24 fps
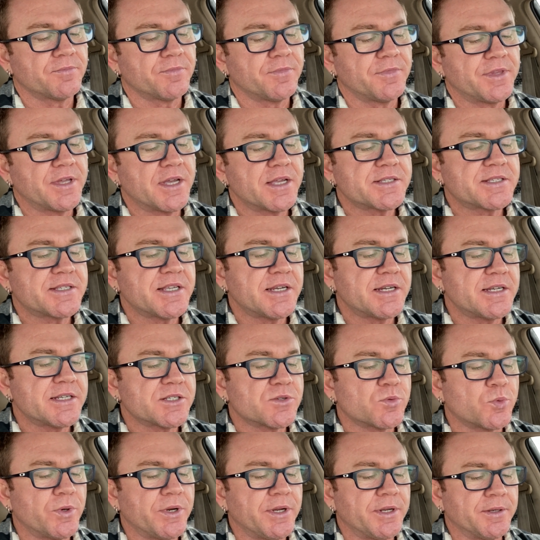Thus it
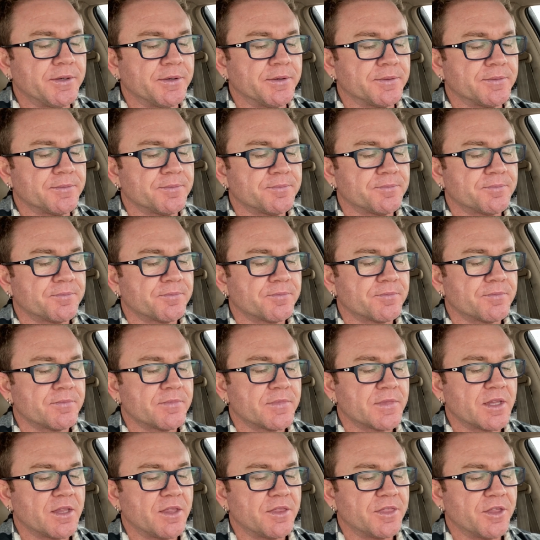is written,
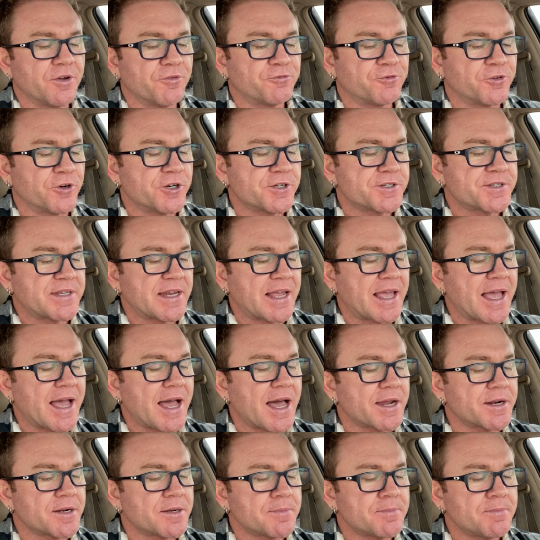the first
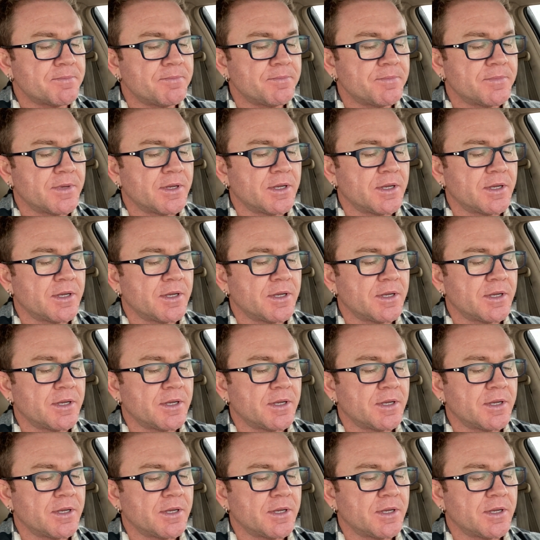Adam